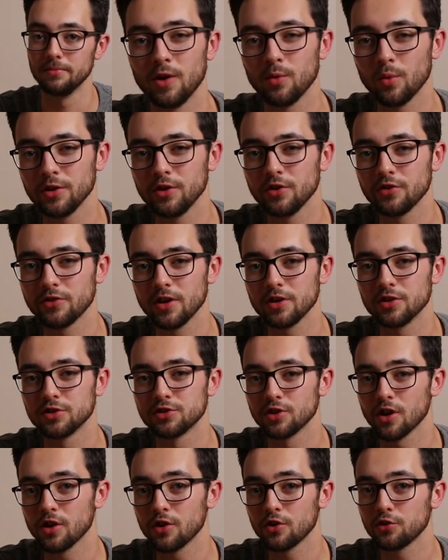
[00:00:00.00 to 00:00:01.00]
And what you set your
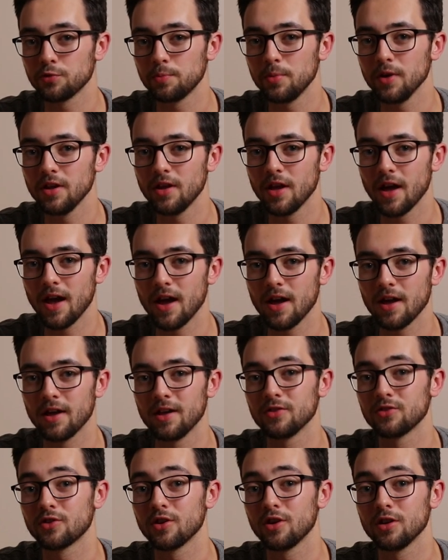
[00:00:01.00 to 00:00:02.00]
shutter speed
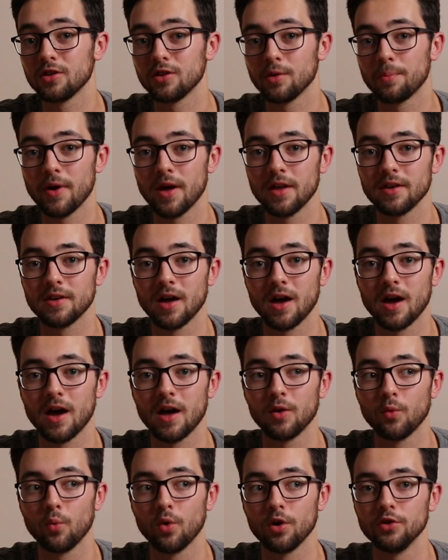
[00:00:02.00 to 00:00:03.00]
at is gonna depend
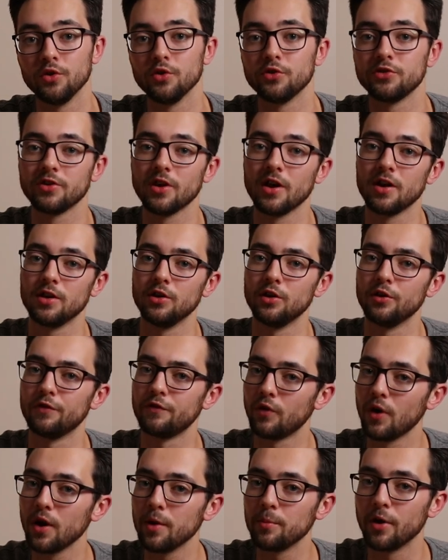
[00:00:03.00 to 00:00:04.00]
on what you set your
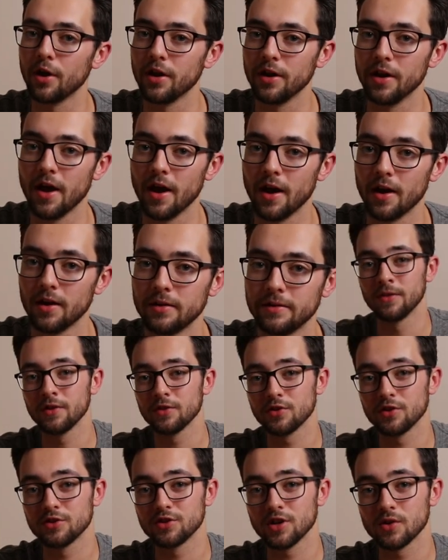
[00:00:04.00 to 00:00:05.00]
frame rate at. And
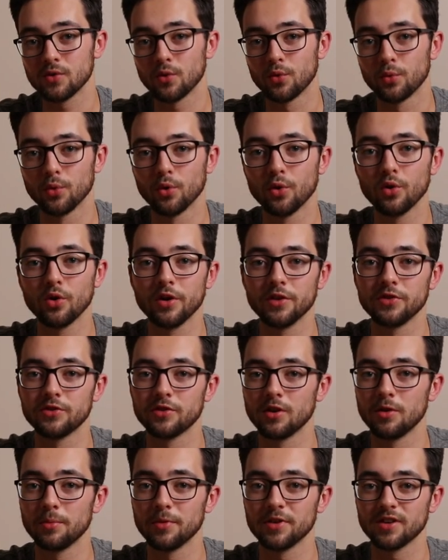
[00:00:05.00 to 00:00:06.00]
there's a general rule in
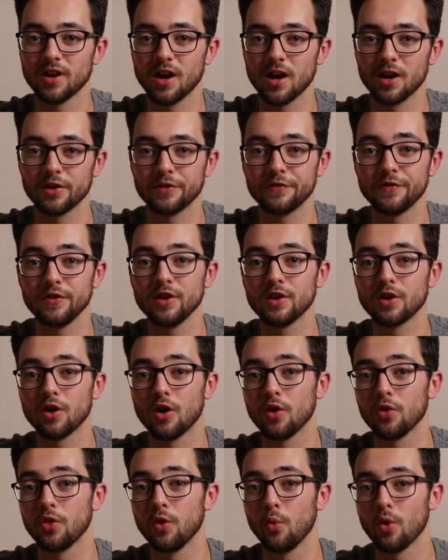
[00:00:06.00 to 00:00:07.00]
cinematography
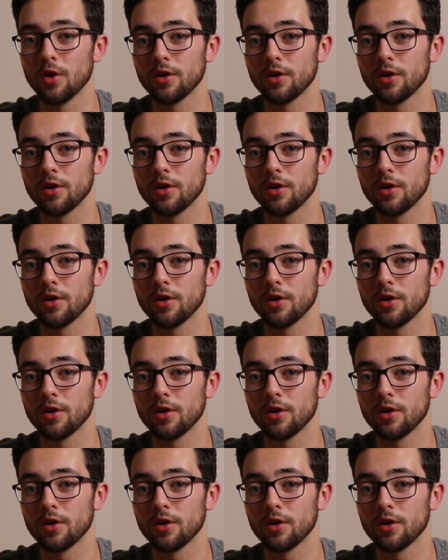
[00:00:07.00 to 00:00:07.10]
called the